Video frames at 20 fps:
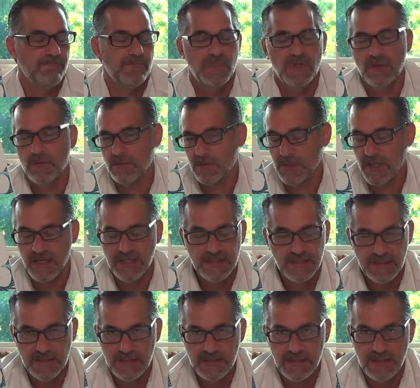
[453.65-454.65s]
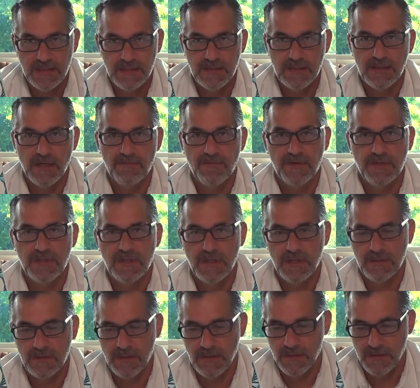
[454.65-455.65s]
licensing and
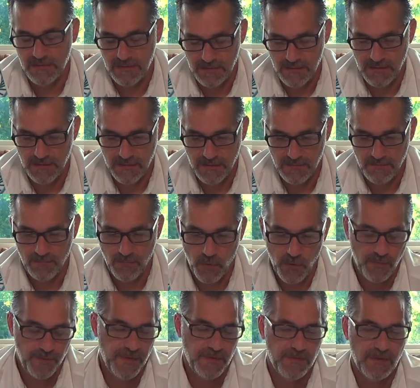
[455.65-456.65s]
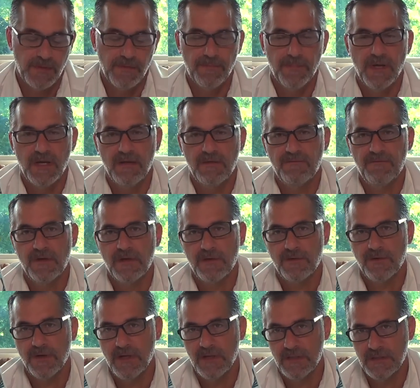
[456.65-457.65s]
everything that more people can
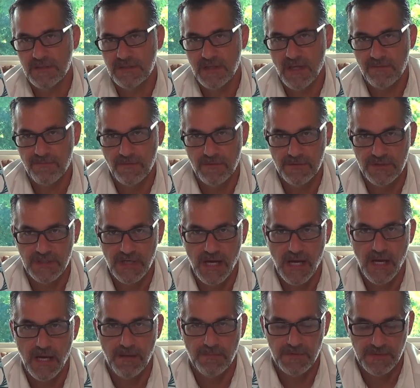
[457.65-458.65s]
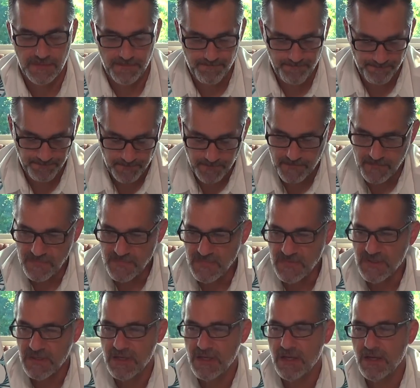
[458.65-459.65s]
benefit, creating several jobs,
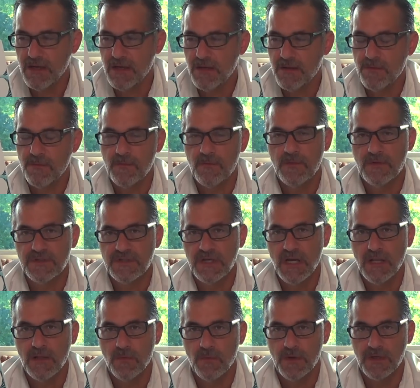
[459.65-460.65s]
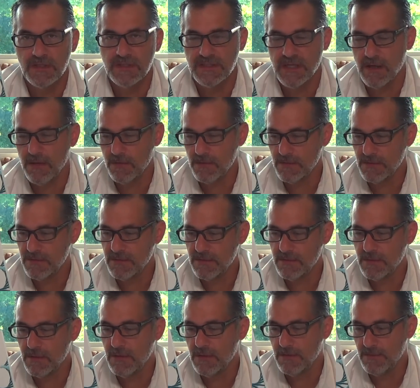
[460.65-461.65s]
and we'll see how it works out.
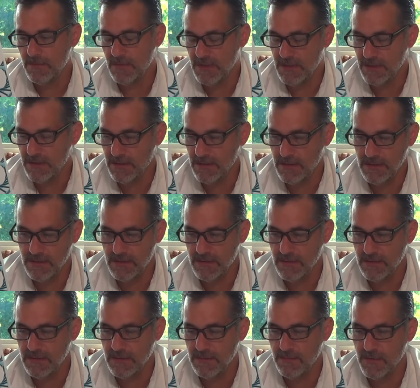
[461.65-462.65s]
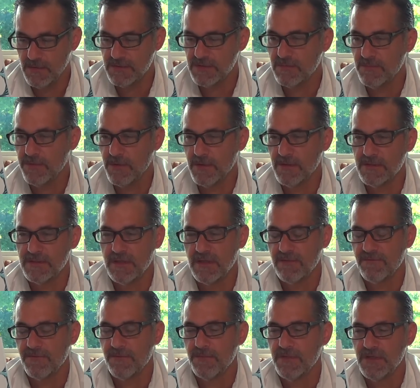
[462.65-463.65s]
And the most important
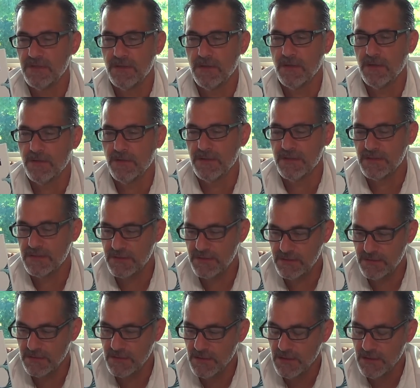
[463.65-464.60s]
thing for me, though, is